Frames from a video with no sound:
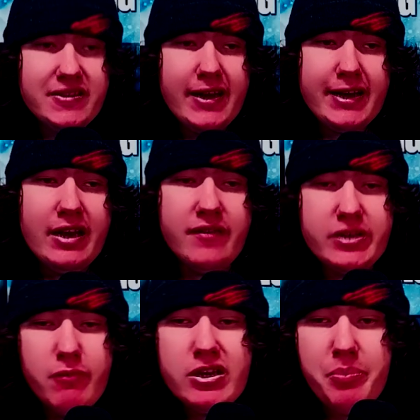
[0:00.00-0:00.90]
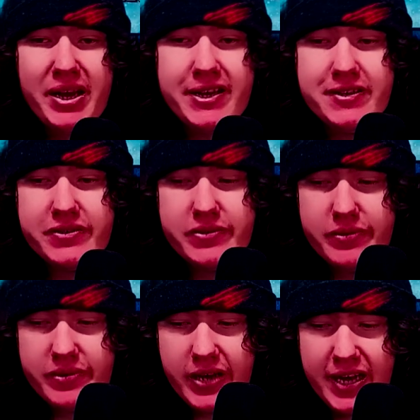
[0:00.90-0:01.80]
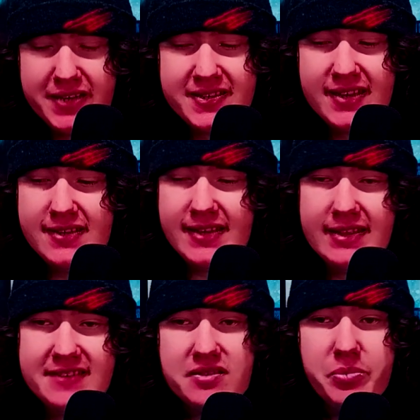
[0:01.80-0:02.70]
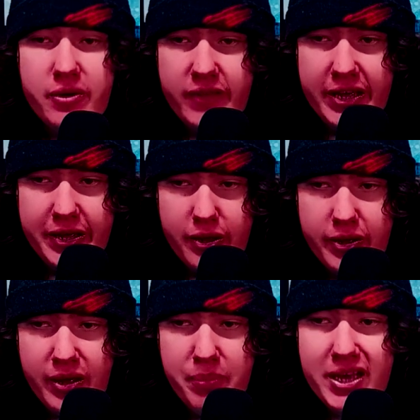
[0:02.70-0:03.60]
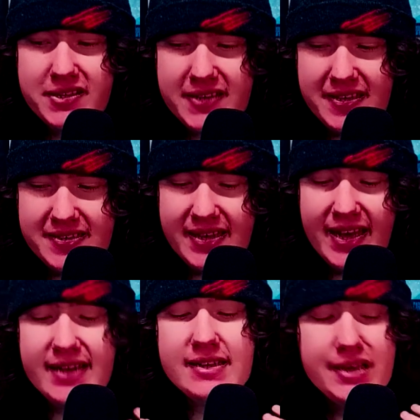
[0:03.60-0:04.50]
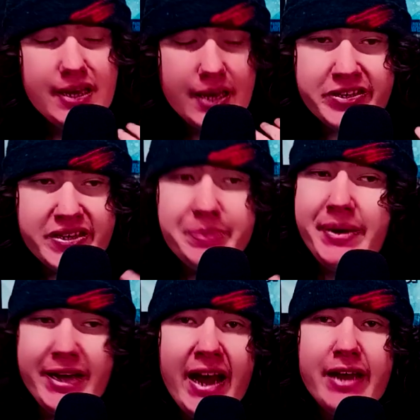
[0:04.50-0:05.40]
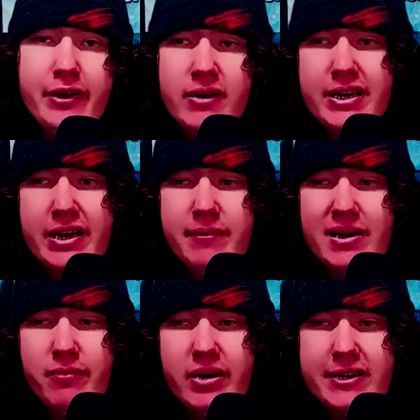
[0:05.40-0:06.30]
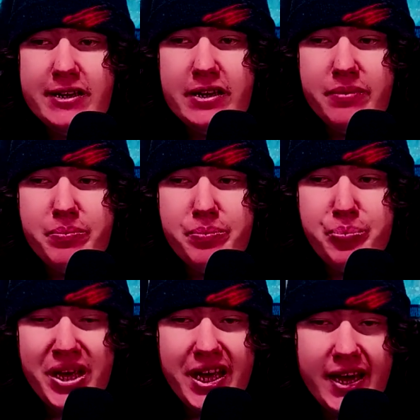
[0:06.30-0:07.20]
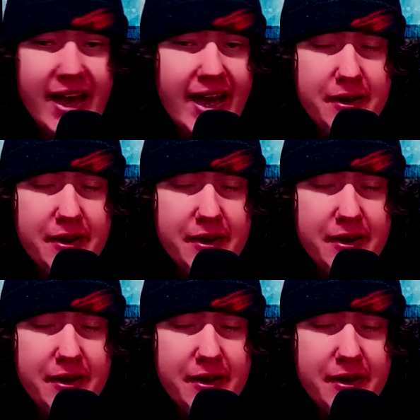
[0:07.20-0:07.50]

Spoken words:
of the biggest negatives and one of the biggest sins that this movie commits is that it just seemed like it had no idea what it wanted to be.